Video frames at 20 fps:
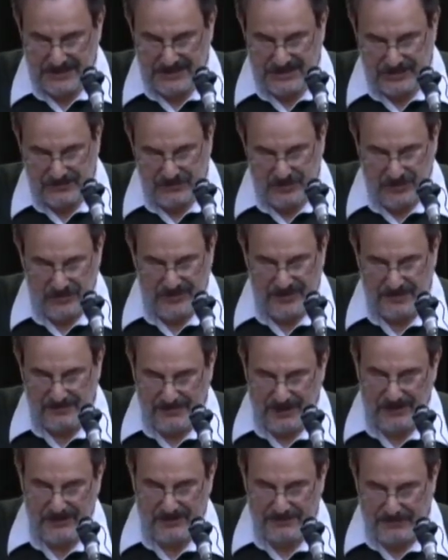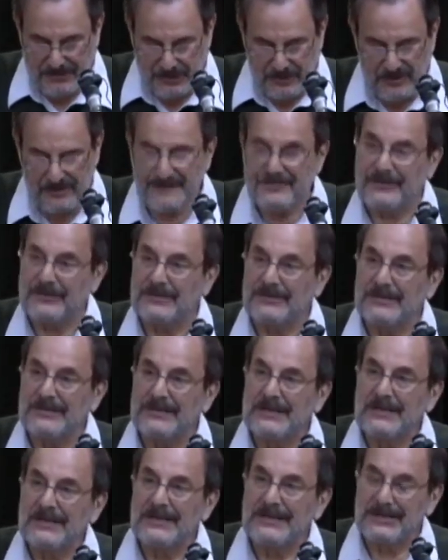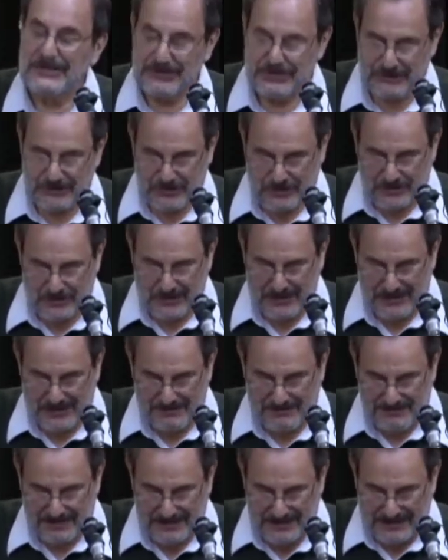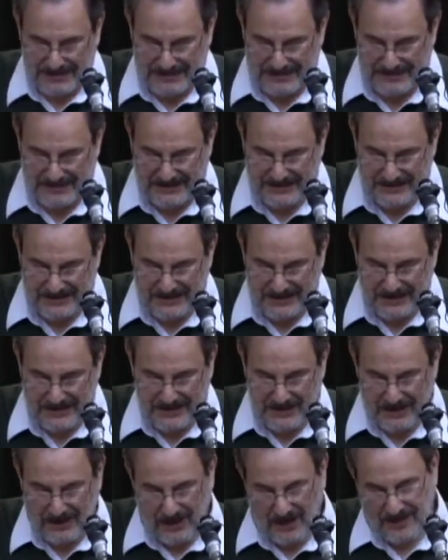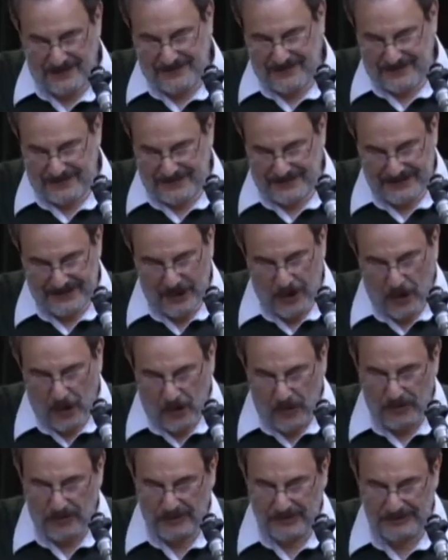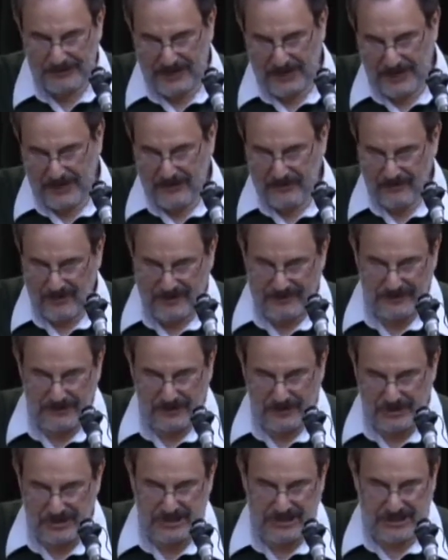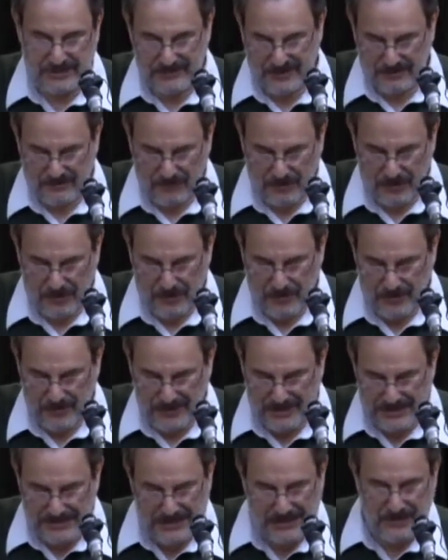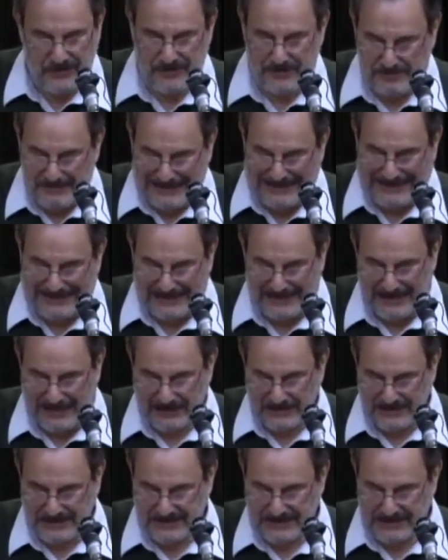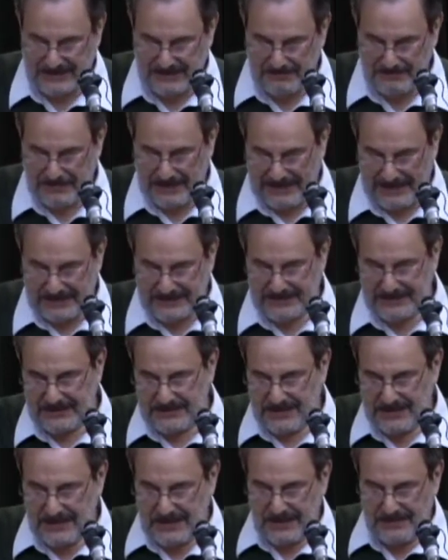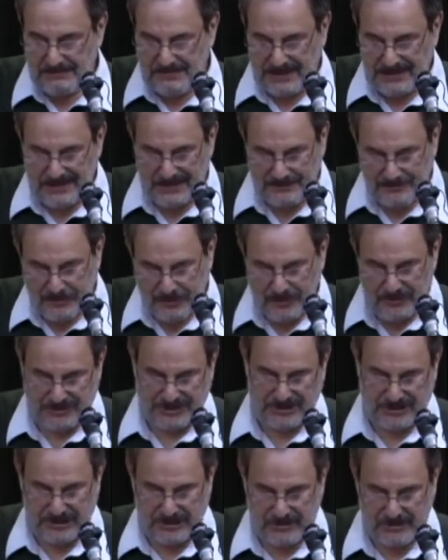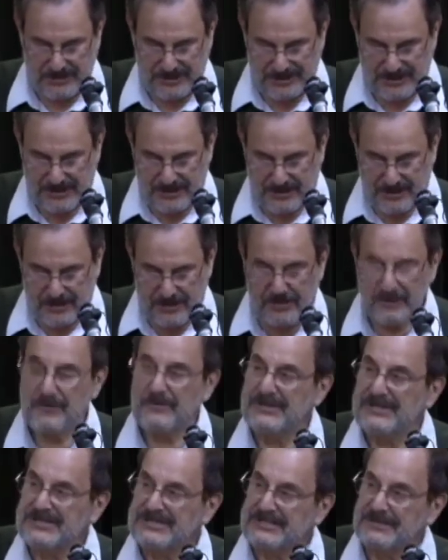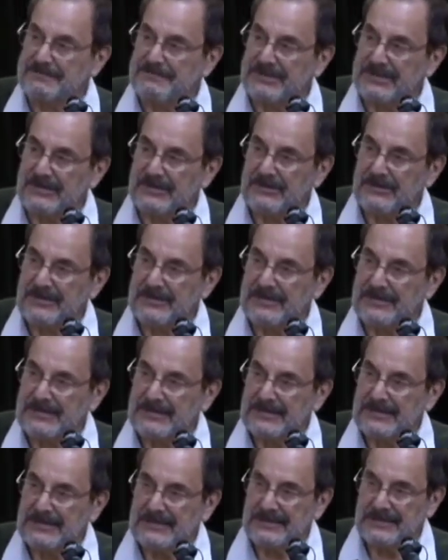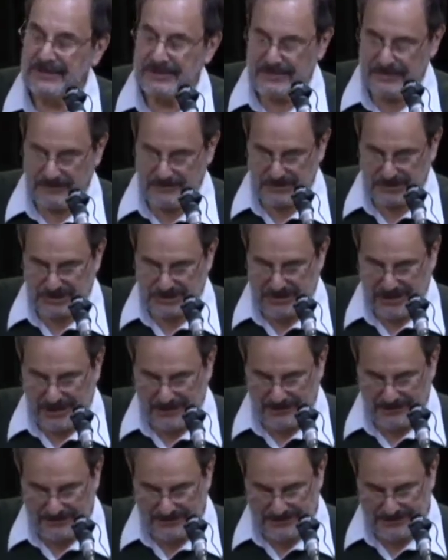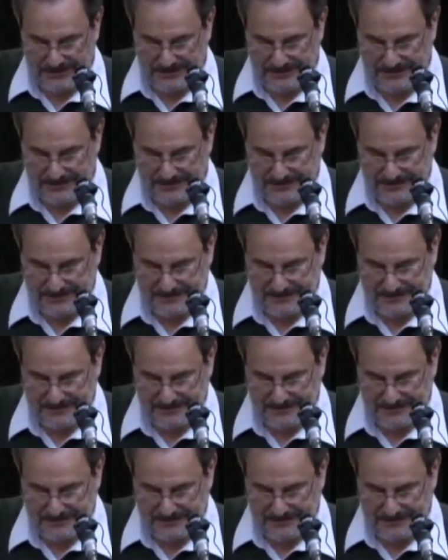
She wrote about a beautiful, historic place off of an old revolutionary road near a meeting house abandoned by the persecuted who disappeared into those shadows.